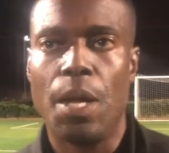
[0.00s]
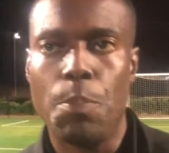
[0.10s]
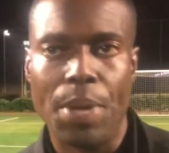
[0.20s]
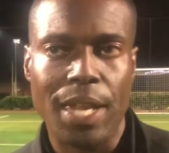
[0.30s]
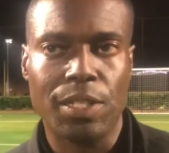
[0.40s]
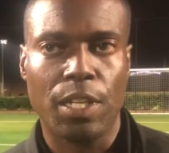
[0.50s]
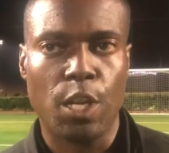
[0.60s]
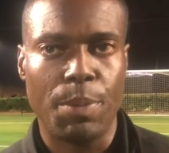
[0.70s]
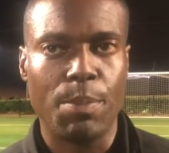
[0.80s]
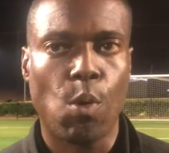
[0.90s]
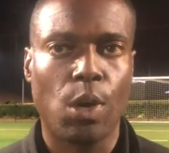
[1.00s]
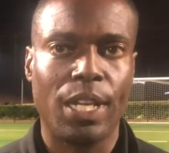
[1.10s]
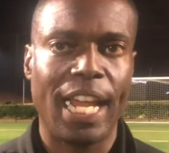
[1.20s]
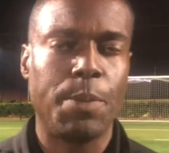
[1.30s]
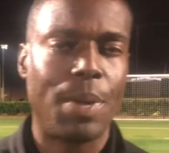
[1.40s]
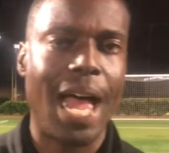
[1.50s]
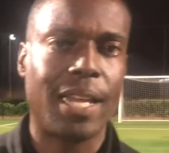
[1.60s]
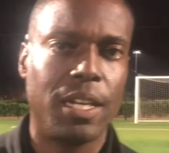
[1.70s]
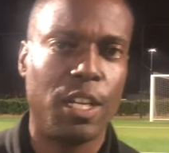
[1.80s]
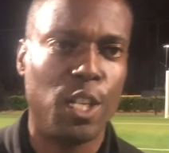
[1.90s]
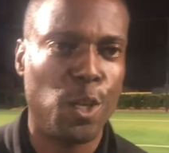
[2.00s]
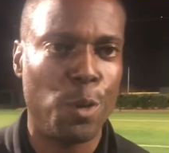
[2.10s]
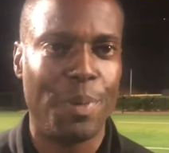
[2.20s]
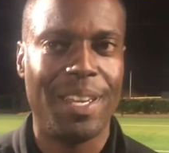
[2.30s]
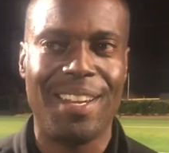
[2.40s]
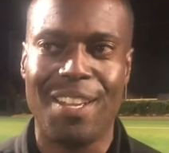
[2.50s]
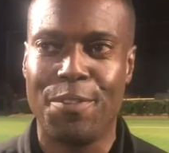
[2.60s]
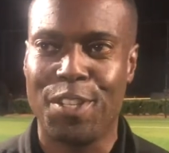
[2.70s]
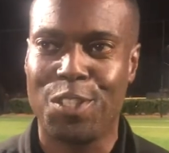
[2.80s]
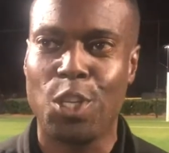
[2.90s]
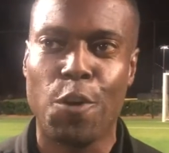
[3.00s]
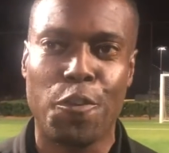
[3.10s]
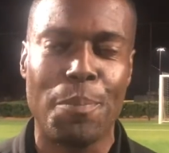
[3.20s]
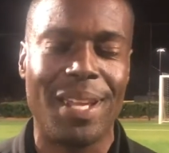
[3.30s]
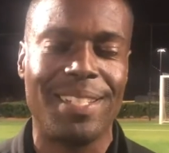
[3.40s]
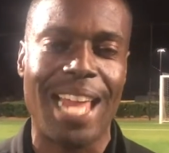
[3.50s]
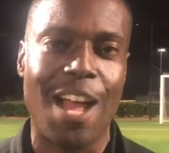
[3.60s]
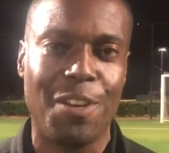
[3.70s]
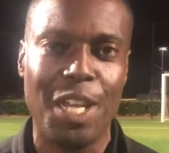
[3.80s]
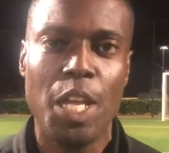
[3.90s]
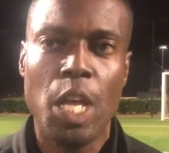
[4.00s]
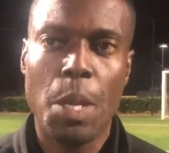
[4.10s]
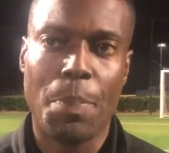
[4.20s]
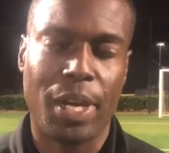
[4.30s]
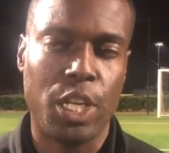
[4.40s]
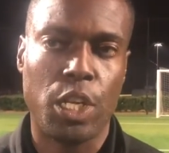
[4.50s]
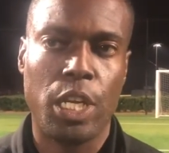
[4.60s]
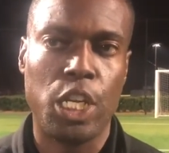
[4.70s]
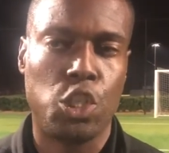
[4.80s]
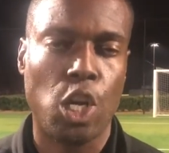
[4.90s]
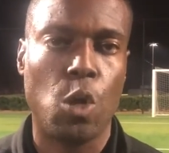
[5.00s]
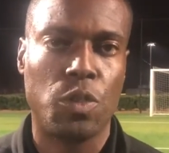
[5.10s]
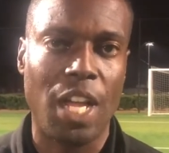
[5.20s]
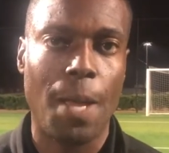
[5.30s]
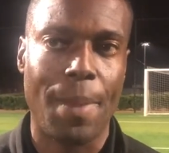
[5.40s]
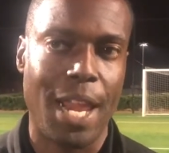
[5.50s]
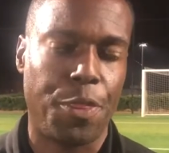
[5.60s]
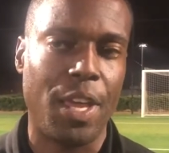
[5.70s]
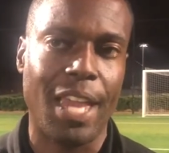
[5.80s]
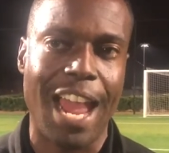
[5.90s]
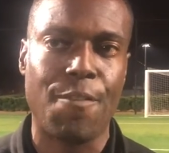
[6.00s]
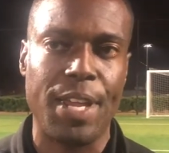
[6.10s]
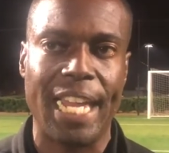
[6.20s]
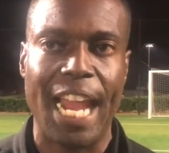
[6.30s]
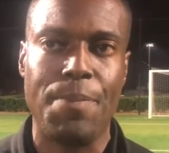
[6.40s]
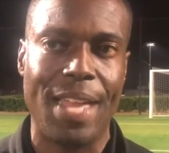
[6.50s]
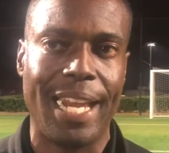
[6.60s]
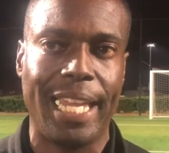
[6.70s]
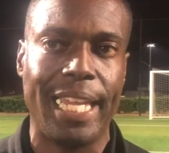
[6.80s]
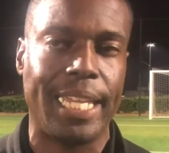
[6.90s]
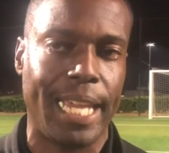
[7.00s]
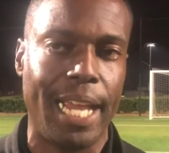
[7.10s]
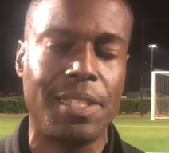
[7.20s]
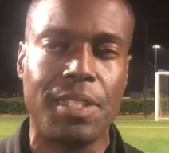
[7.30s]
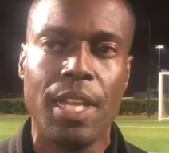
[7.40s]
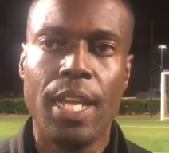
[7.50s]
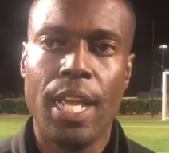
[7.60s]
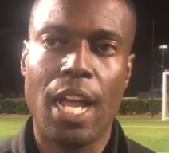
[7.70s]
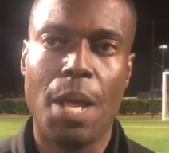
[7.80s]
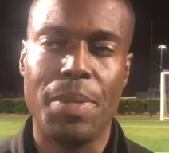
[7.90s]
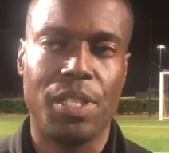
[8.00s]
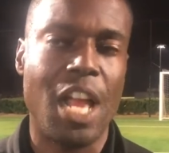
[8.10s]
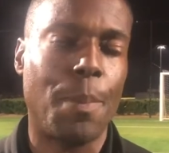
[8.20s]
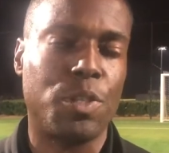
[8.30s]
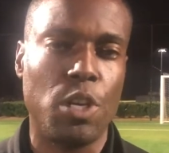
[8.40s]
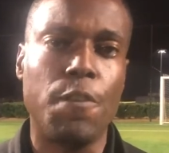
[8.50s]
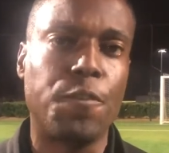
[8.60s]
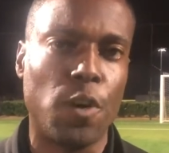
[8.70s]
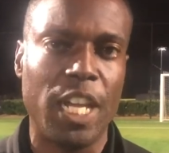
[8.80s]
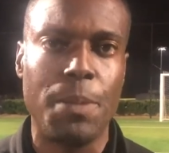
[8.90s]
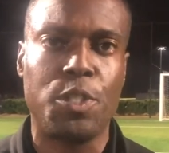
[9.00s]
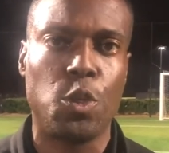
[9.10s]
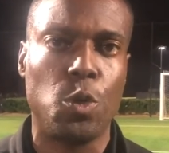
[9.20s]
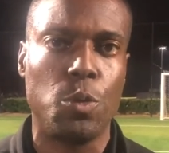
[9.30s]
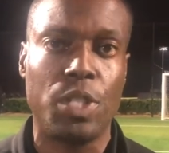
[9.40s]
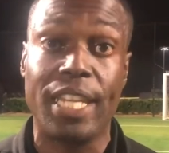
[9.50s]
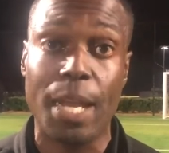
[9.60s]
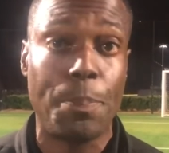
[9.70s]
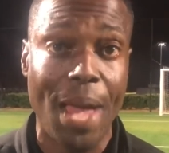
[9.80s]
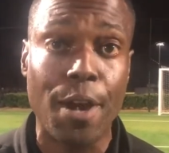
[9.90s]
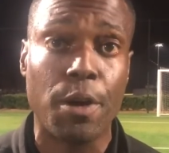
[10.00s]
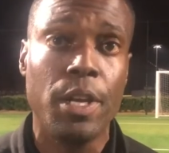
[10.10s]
Ben's a little bit more laid back and a little bit of a surfer mentality, but he shows up, and I think every game that he gets is an opportunity for him to get better.